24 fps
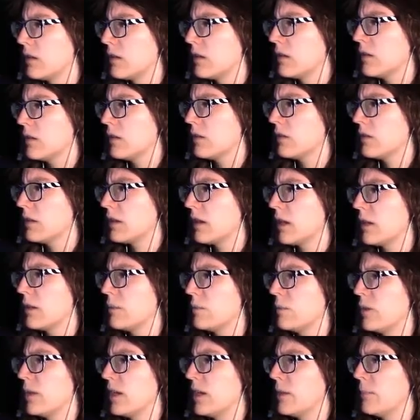Yes, I can
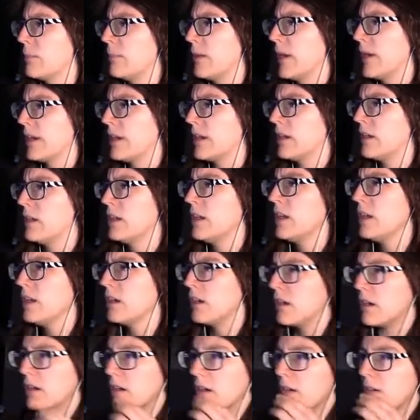bring it back in here.